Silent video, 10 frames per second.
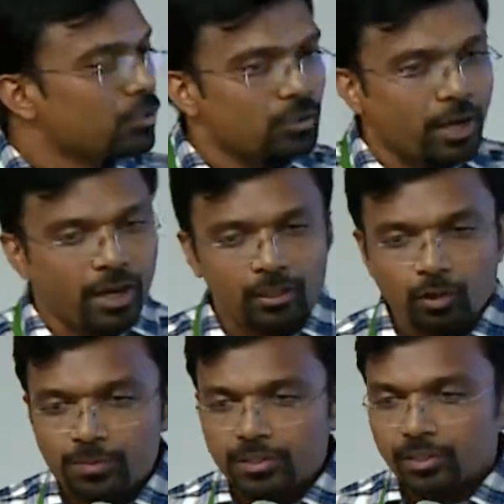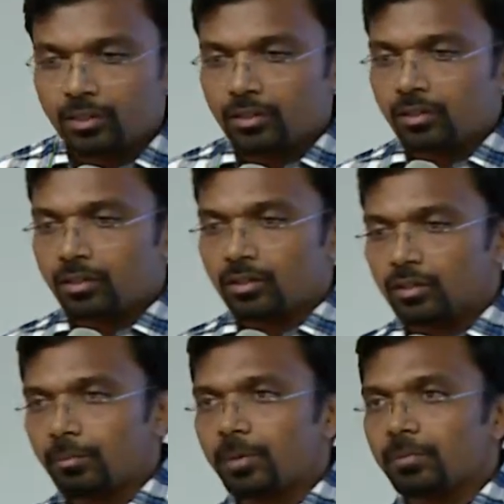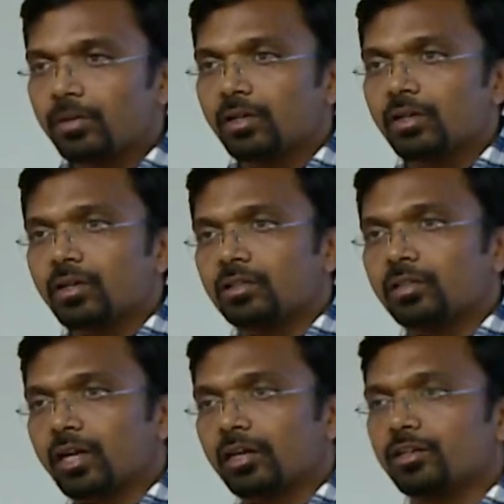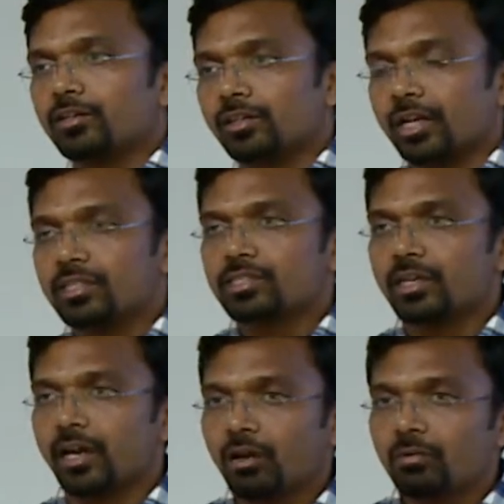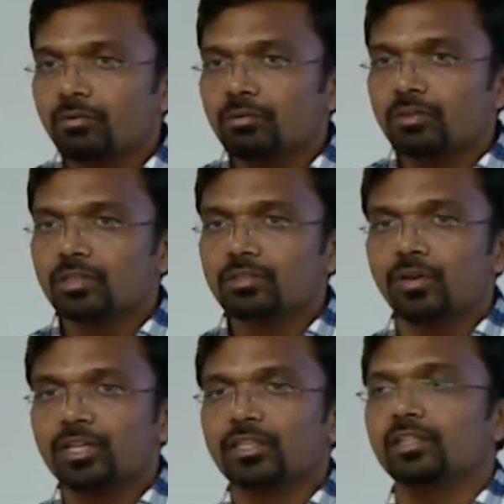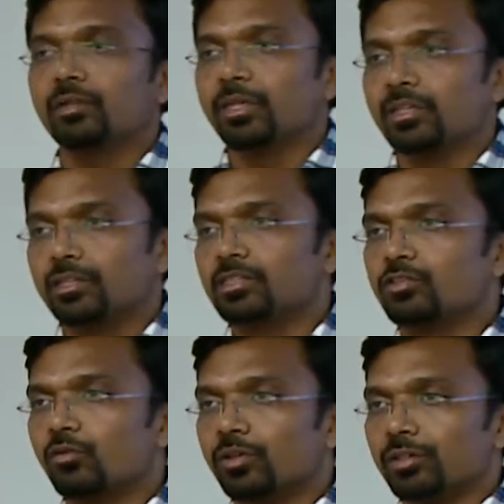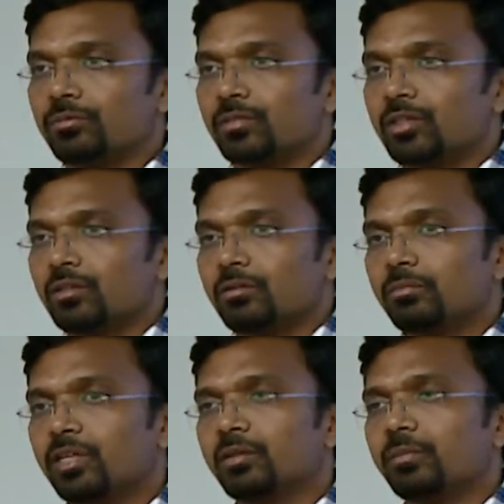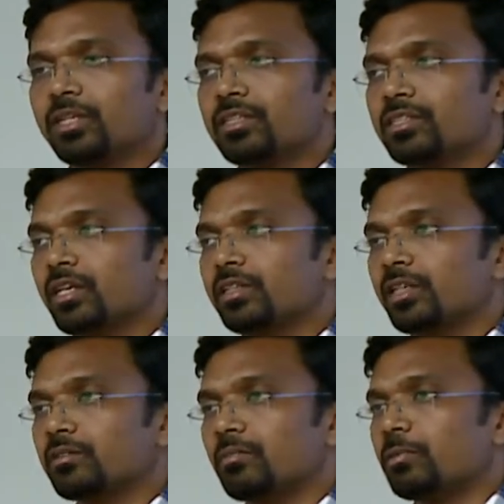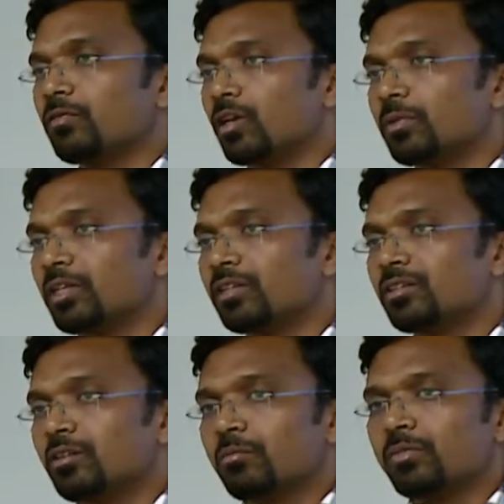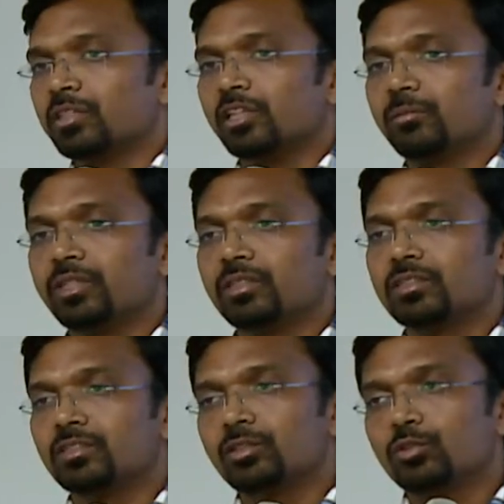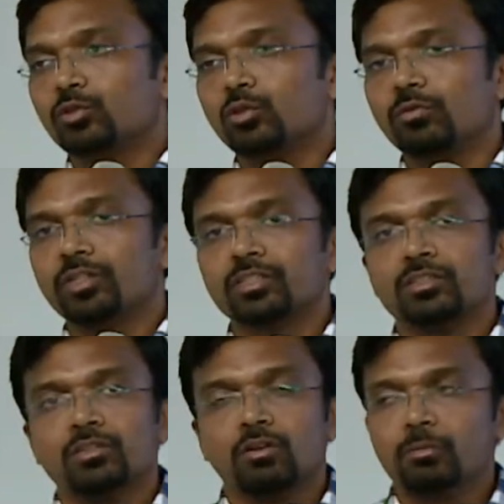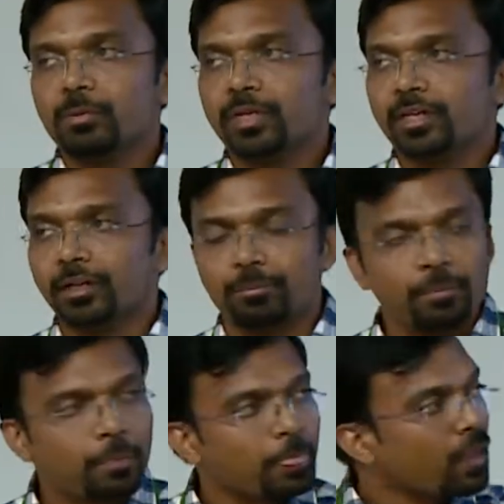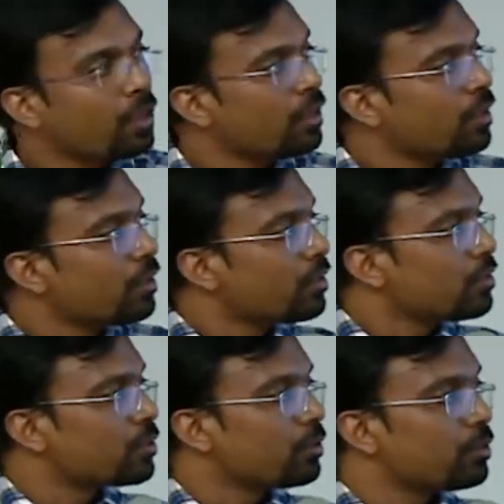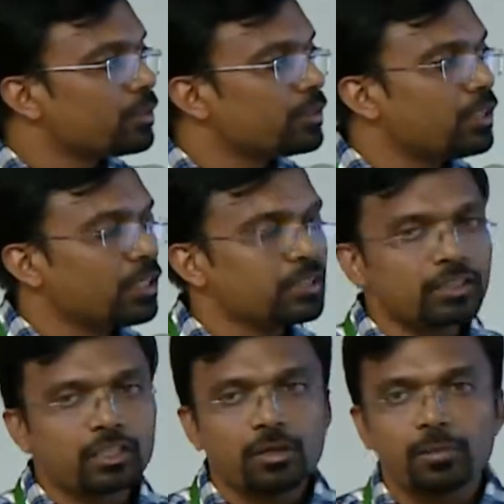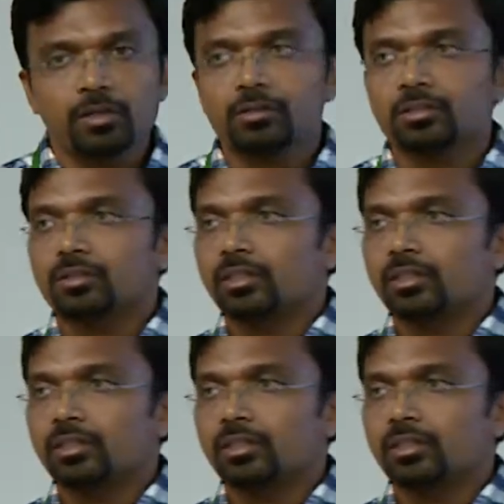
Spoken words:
Another option the clients have is wait until the maintenance is over. But the maintenance can take maybe 1 minute, 30 minutes, 2 hours, or maybe a day. So that is risky because